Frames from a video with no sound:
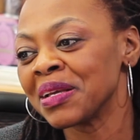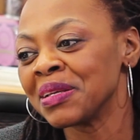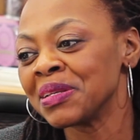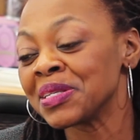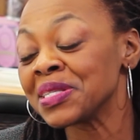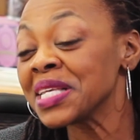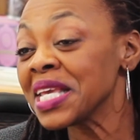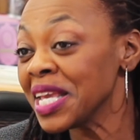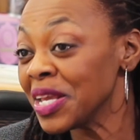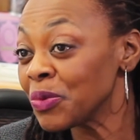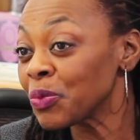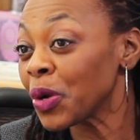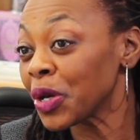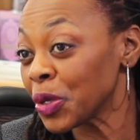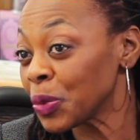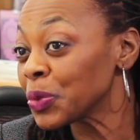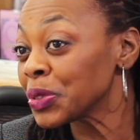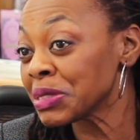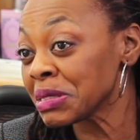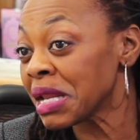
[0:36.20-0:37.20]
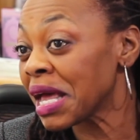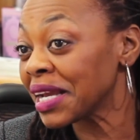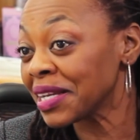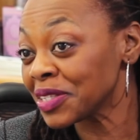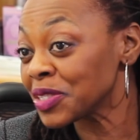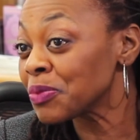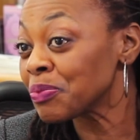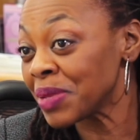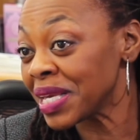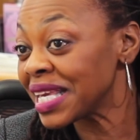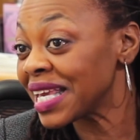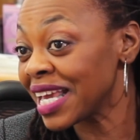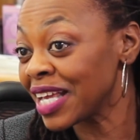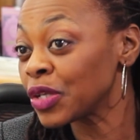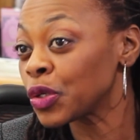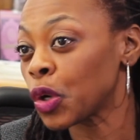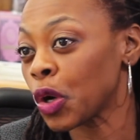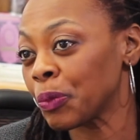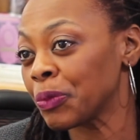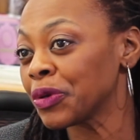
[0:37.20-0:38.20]
seeing what it was like to be in
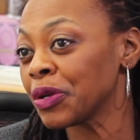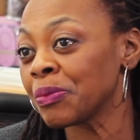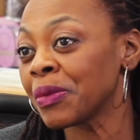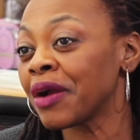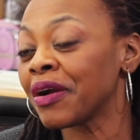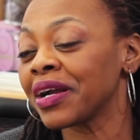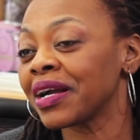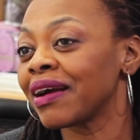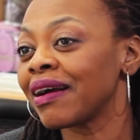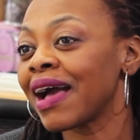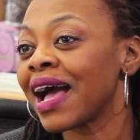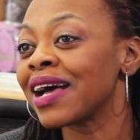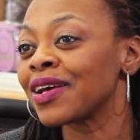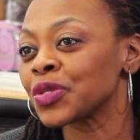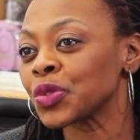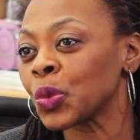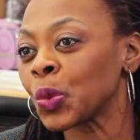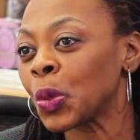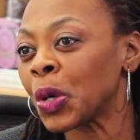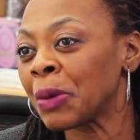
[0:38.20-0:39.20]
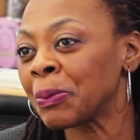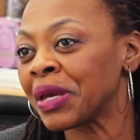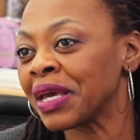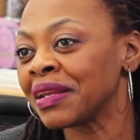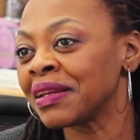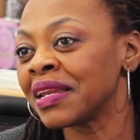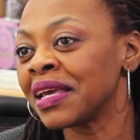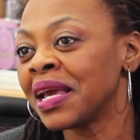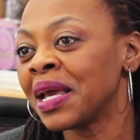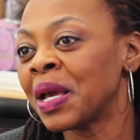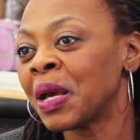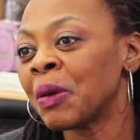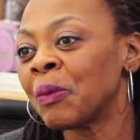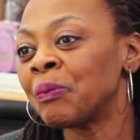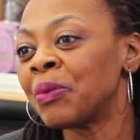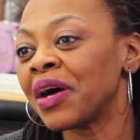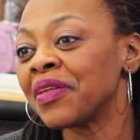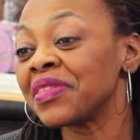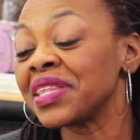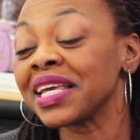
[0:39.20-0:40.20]
corporate America as a woman,
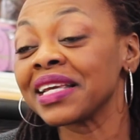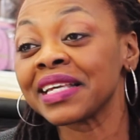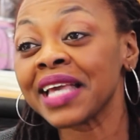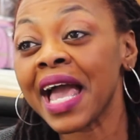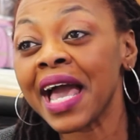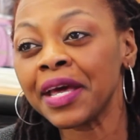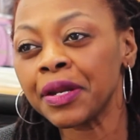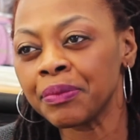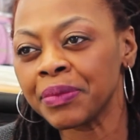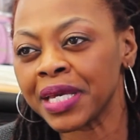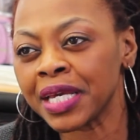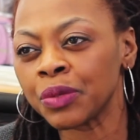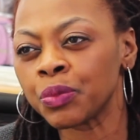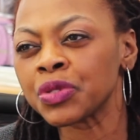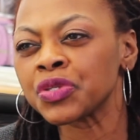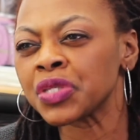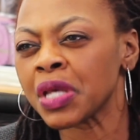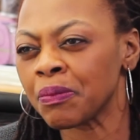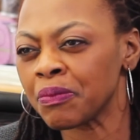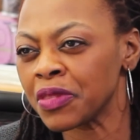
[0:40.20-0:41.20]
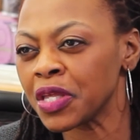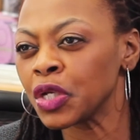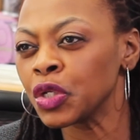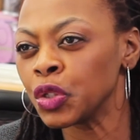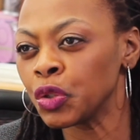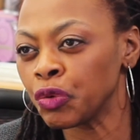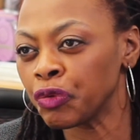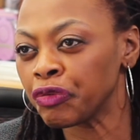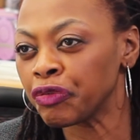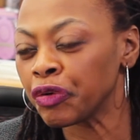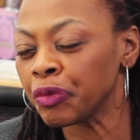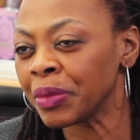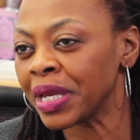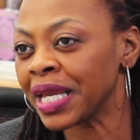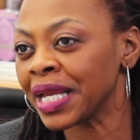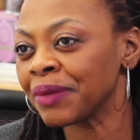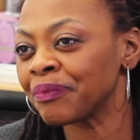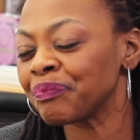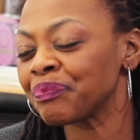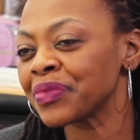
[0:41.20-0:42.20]
but the academy was something new for
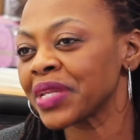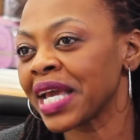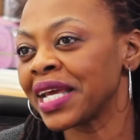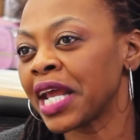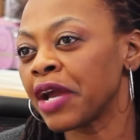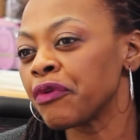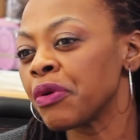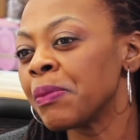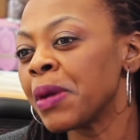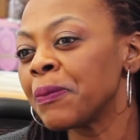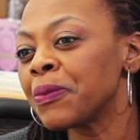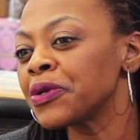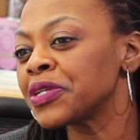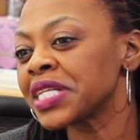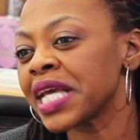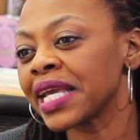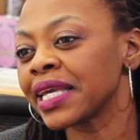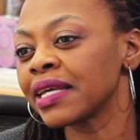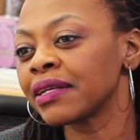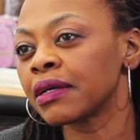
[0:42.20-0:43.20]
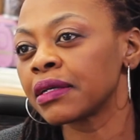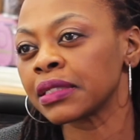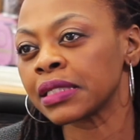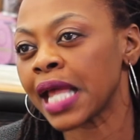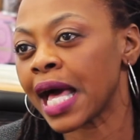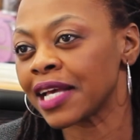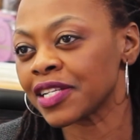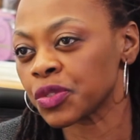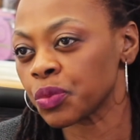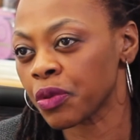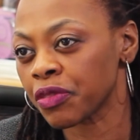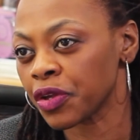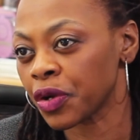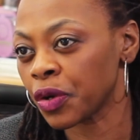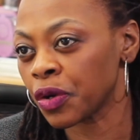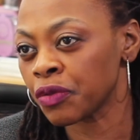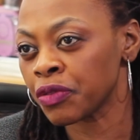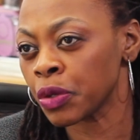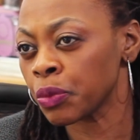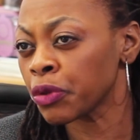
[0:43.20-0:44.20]
me. And I remember taking a class with
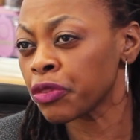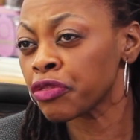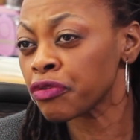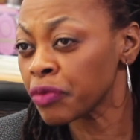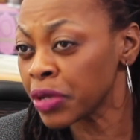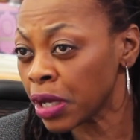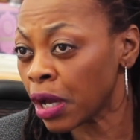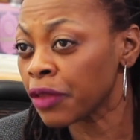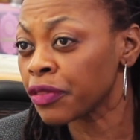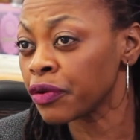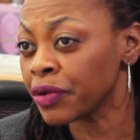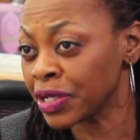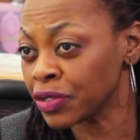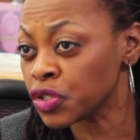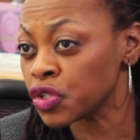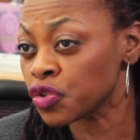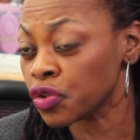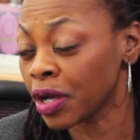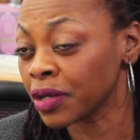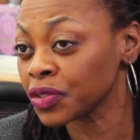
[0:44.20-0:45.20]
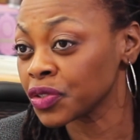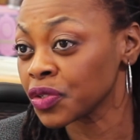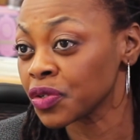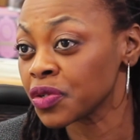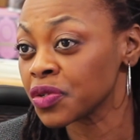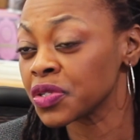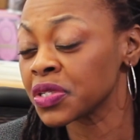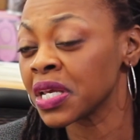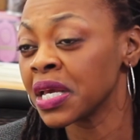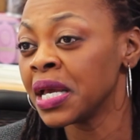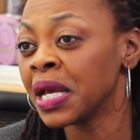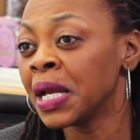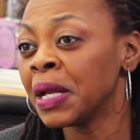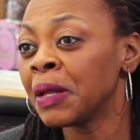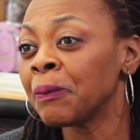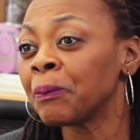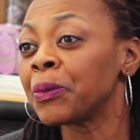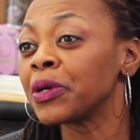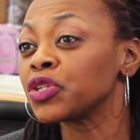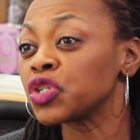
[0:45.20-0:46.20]
her. There were three other instructors,
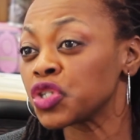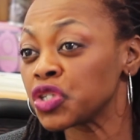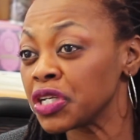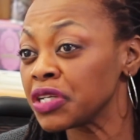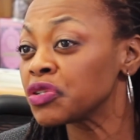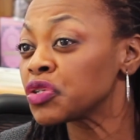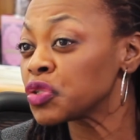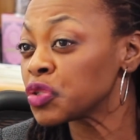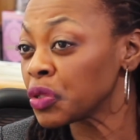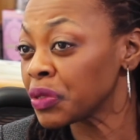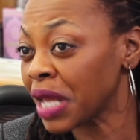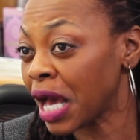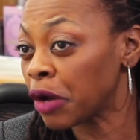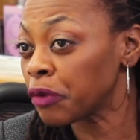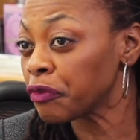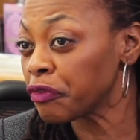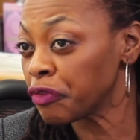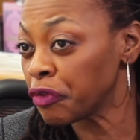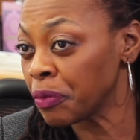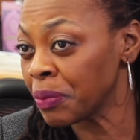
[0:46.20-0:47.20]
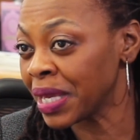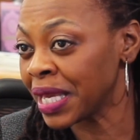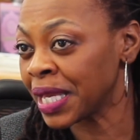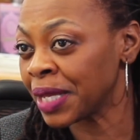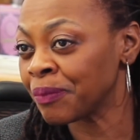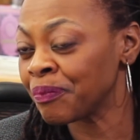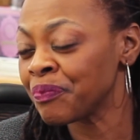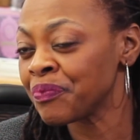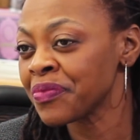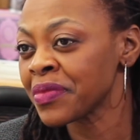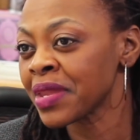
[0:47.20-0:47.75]
but she stood out for me.